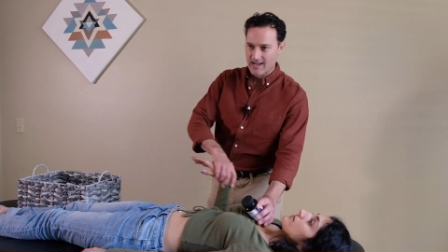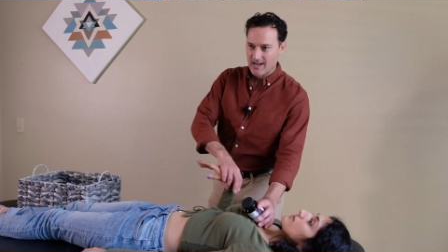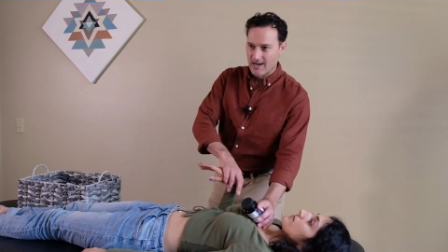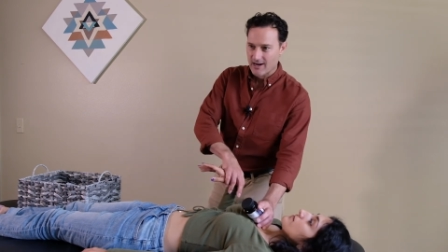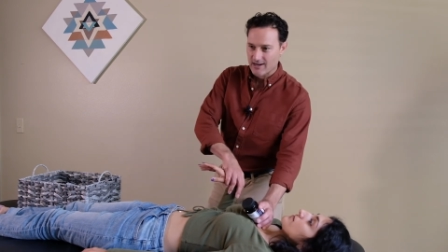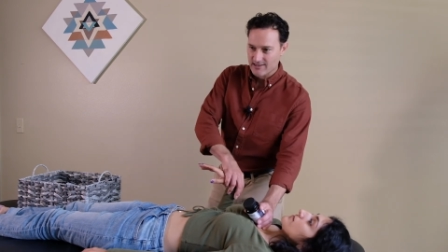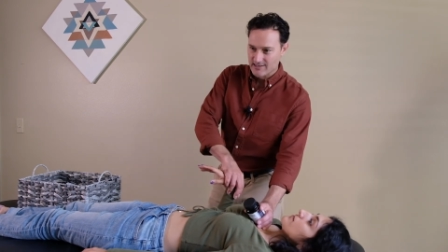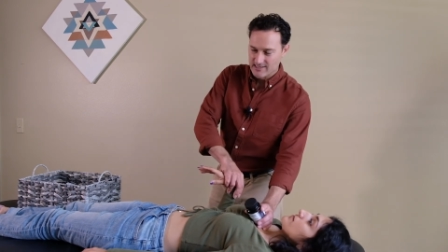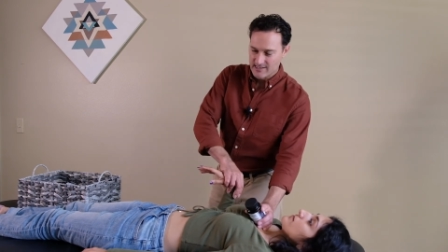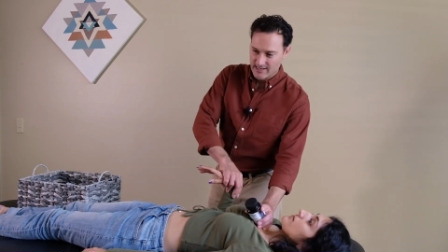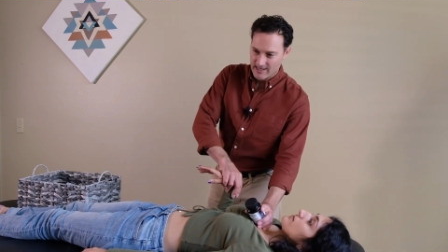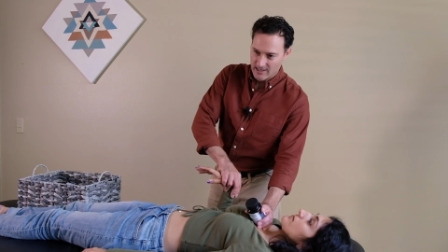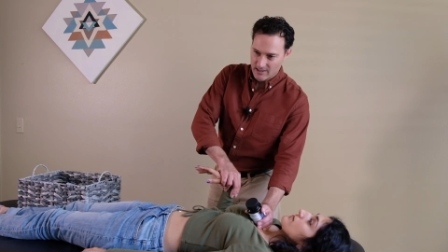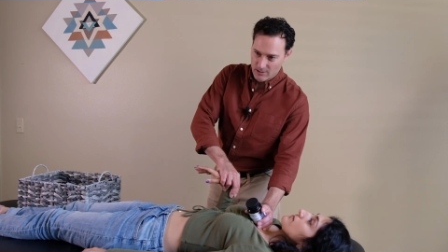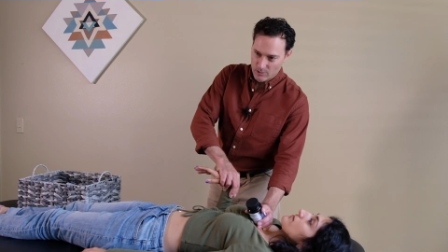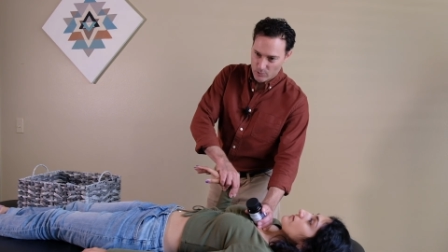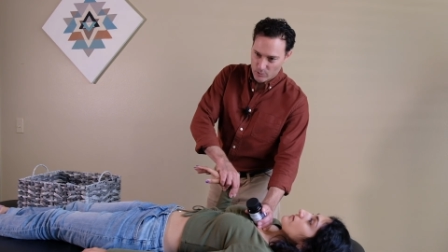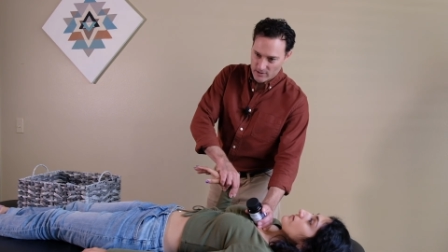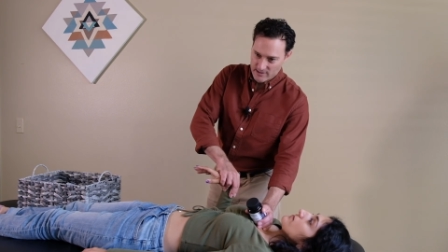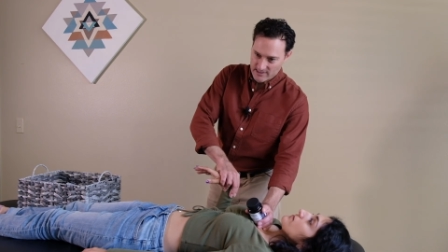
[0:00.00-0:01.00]
on a scale
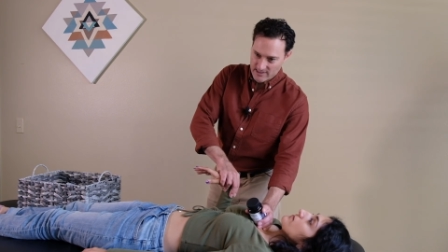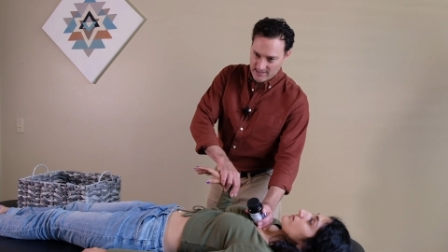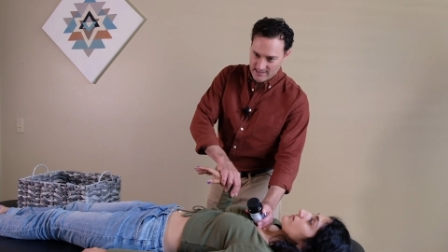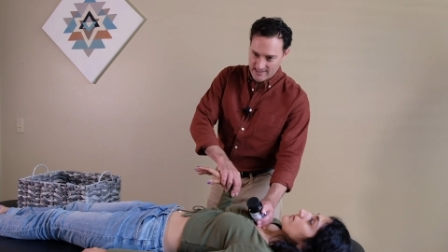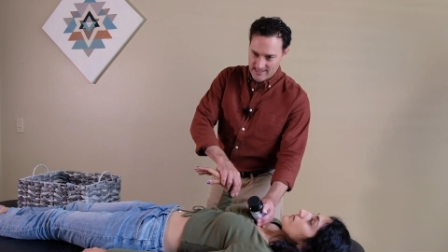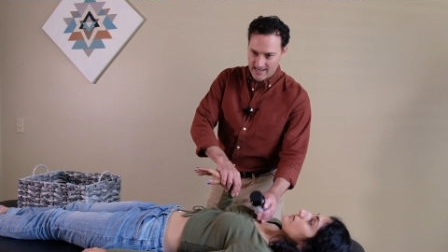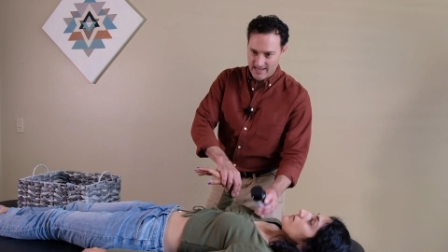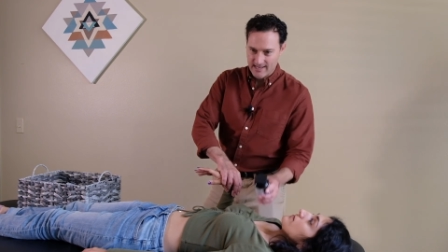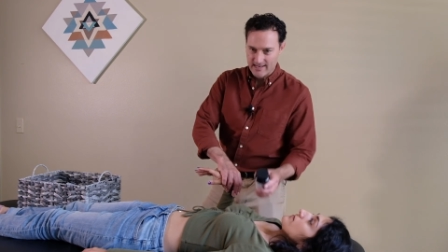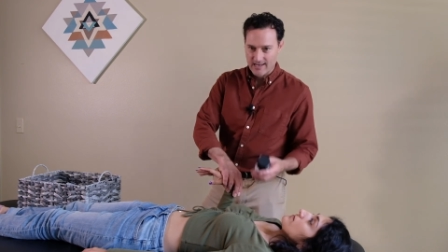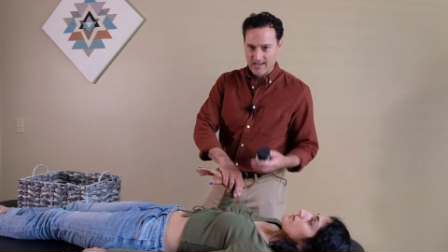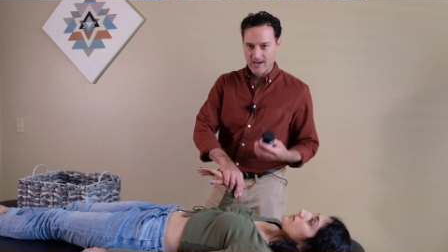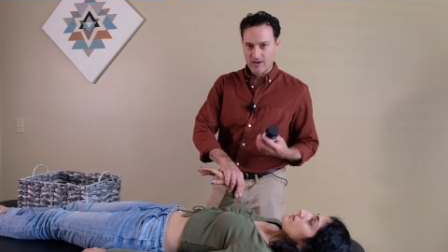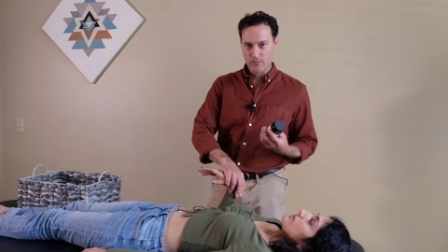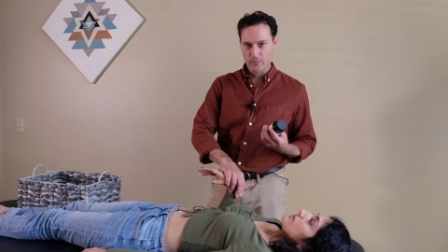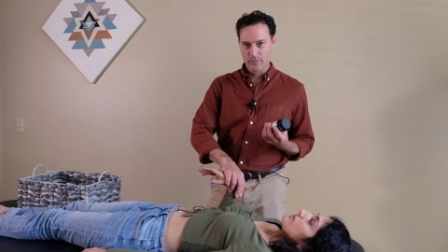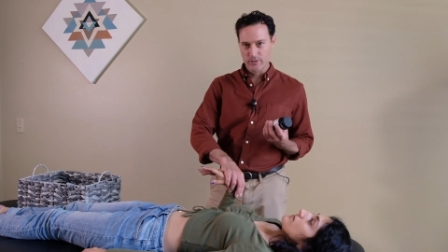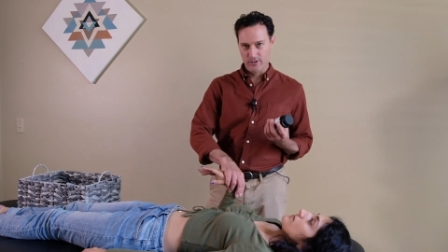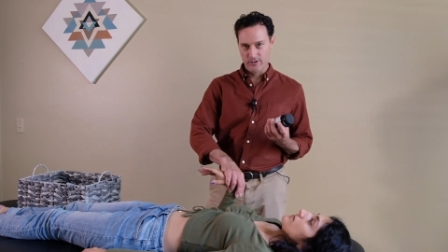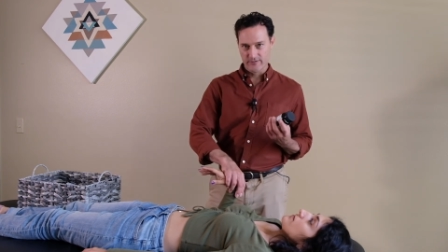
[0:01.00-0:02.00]
of 1 to 10, how
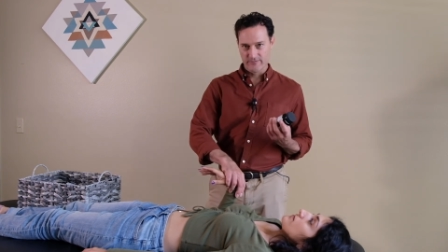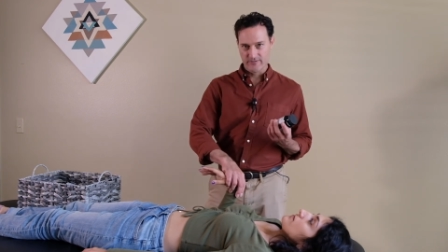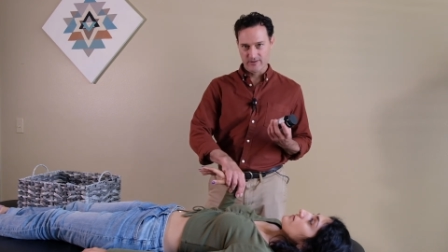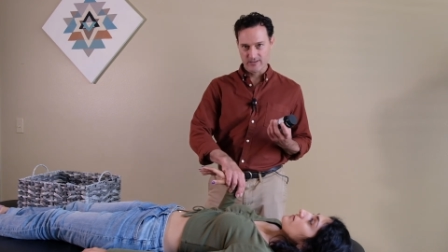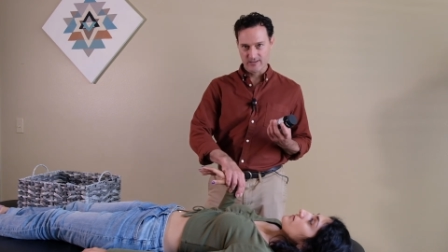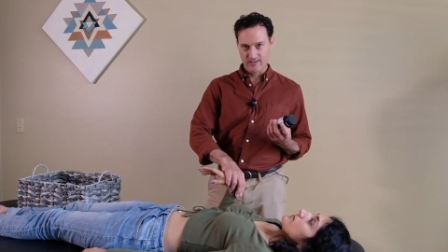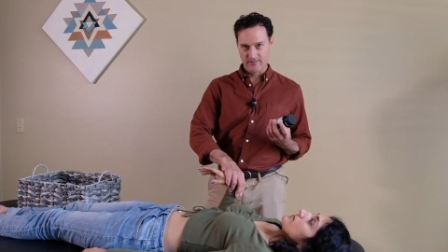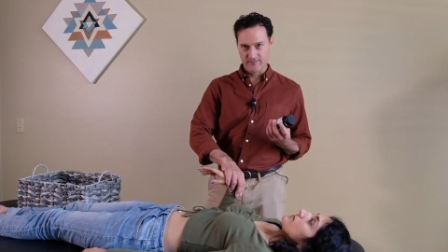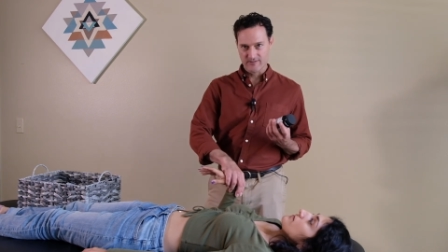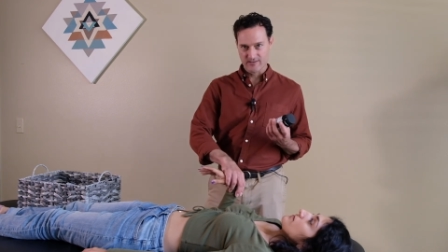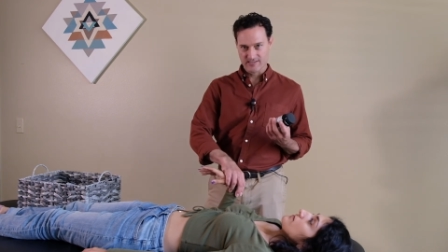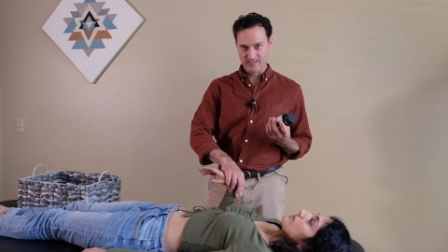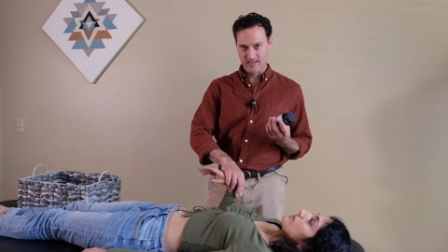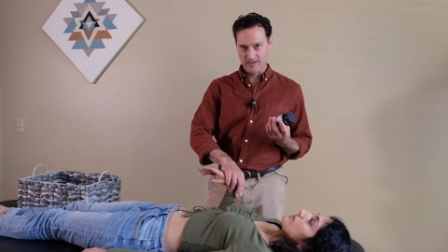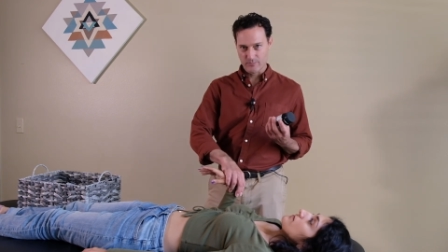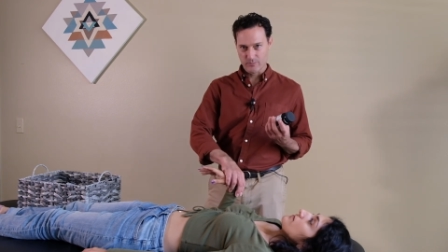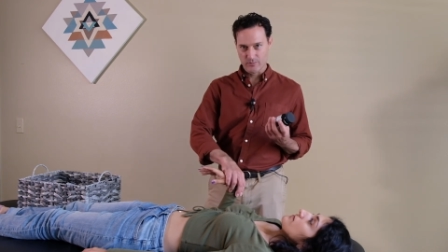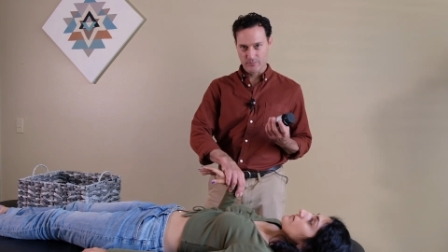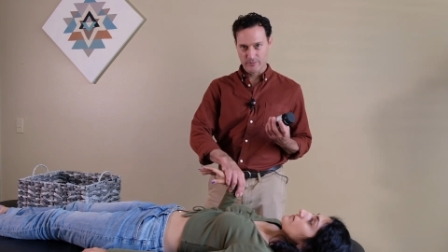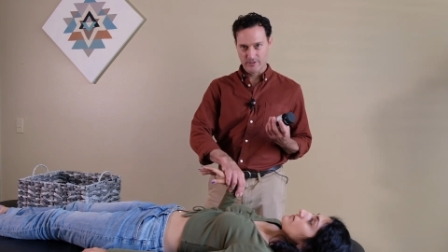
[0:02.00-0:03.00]
perfect of a
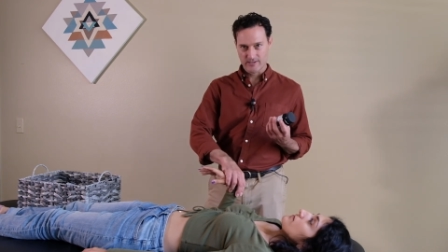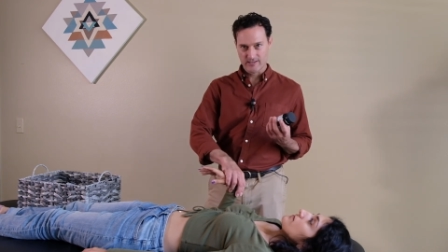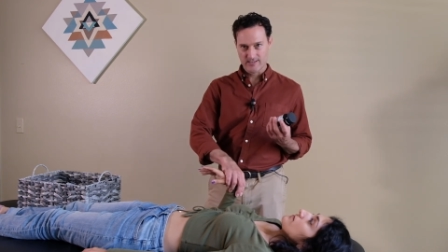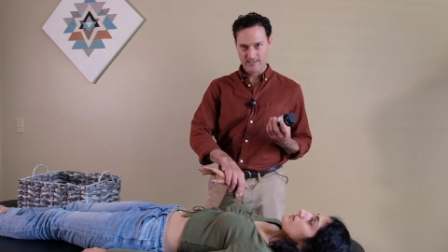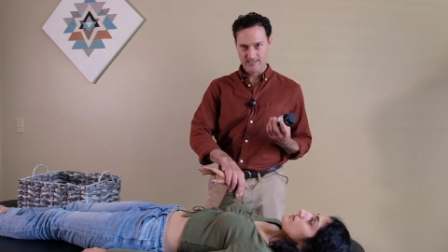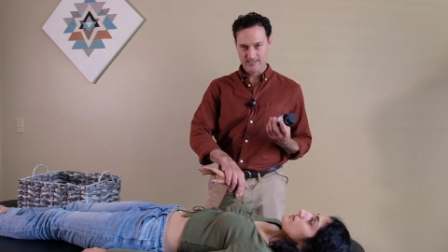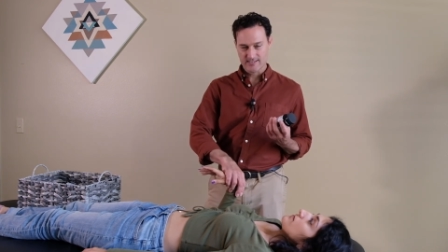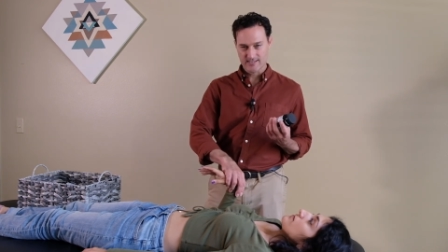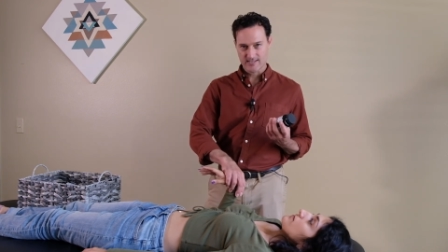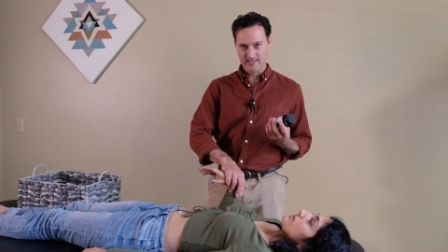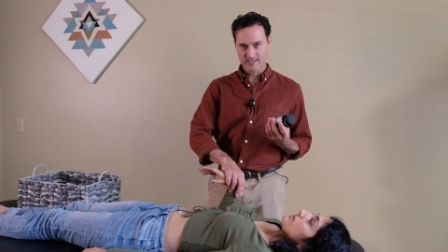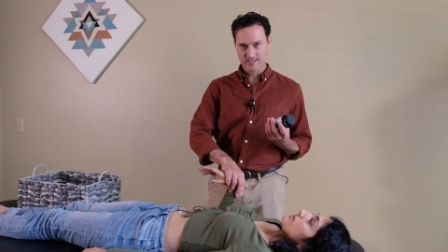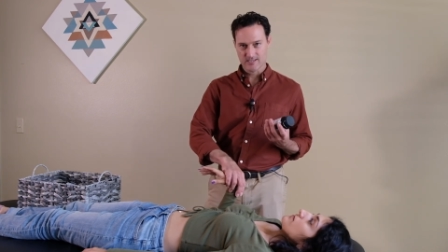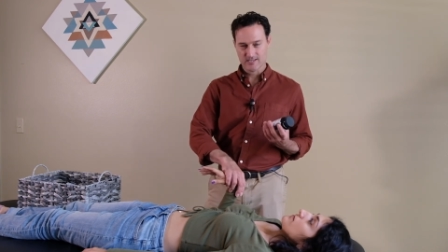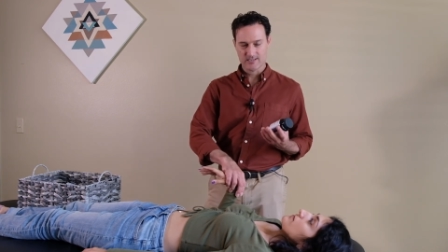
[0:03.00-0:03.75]
supplement is this?